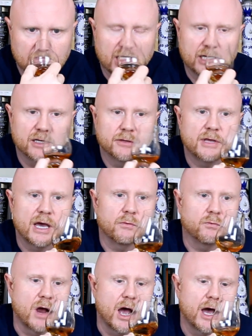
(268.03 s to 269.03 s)
I get
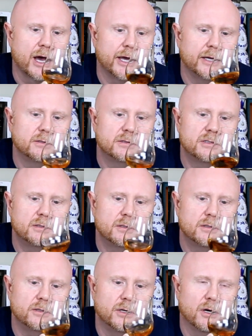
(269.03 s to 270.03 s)
that rye,
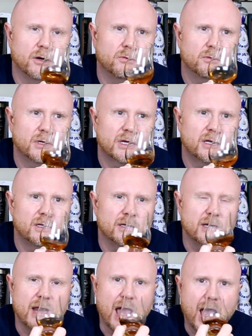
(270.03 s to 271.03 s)
you know,
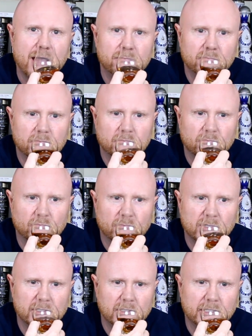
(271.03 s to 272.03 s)
not
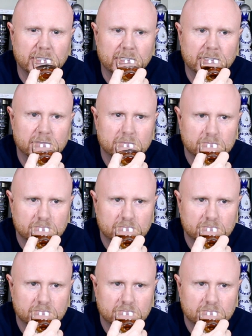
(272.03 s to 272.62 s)
really